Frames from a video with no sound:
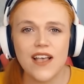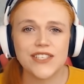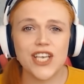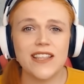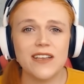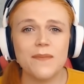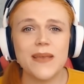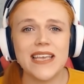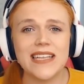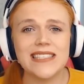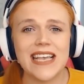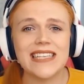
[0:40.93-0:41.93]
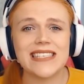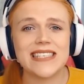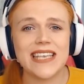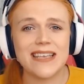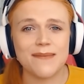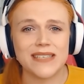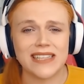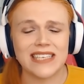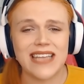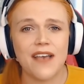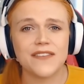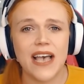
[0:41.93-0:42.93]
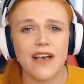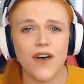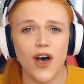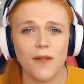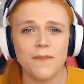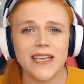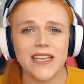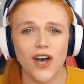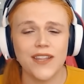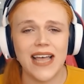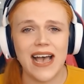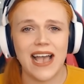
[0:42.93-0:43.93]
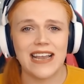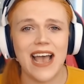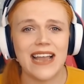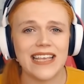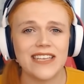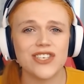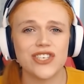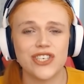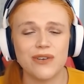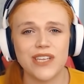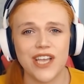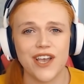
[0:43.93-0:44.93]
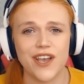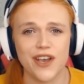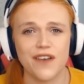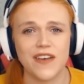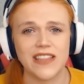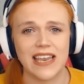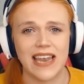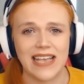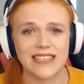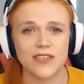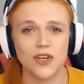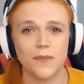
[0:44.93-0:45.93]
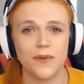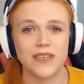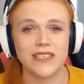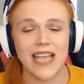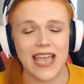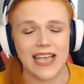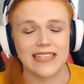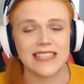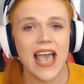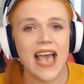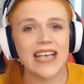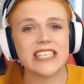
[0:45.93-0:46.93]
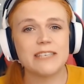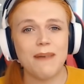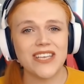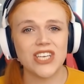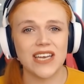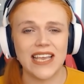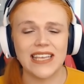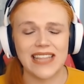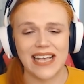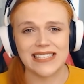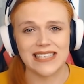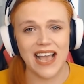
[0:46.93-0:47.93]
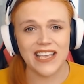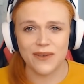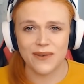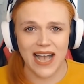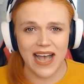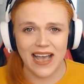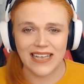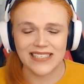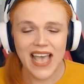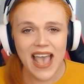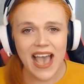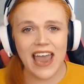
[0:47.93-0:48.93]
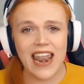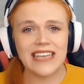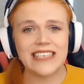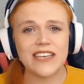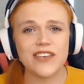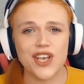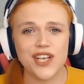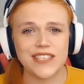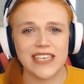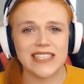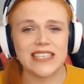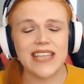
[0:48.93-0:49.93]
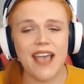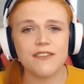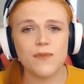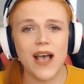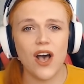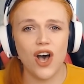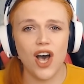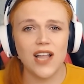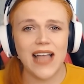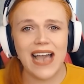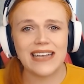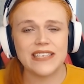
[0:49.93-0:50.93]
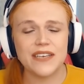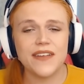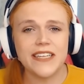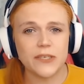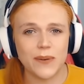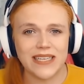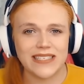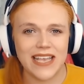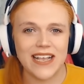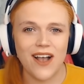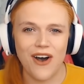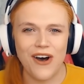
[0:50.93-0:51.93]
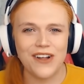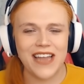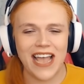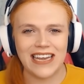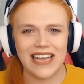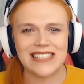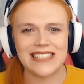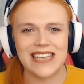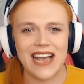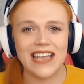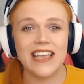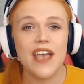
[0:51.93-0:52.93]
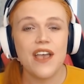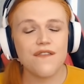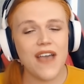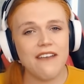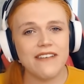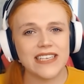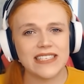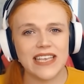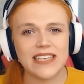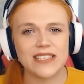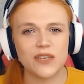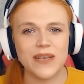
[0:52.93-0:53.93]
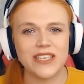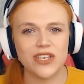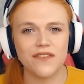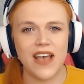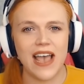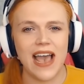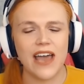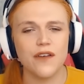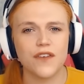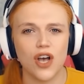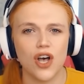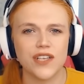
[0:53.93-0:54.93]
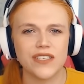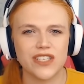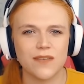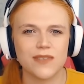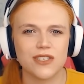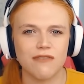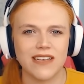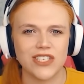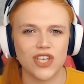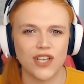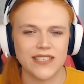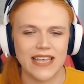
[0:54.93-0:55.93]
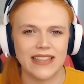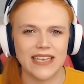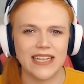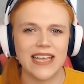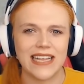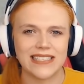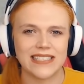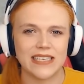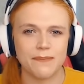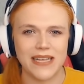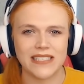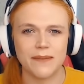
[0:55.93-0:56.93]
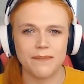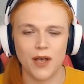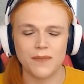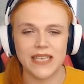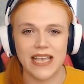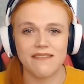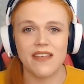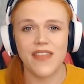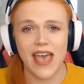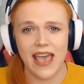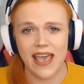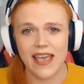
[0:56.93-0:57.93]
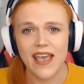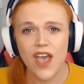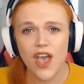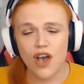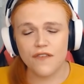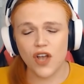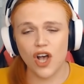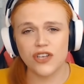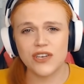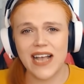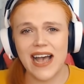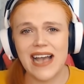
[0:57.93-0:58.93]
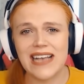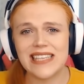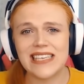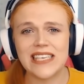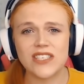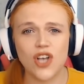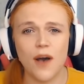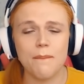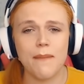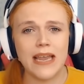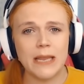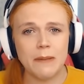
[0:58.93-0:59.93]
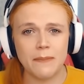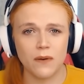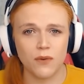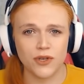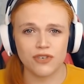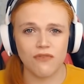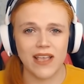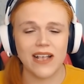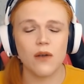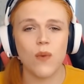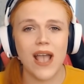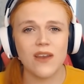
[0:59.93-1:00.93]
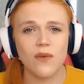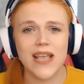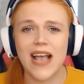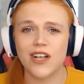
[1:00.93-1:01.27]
So little beans, it seems that the devs have all been online and in studio over the last couple days, especially last night night, you guys. And I did notice the devs were all actively tweeting all night last night, various things to each other, and of course, some screenshots and little hints and bits and bobs here and there. Of course, you guys, this has got many people wondering when we are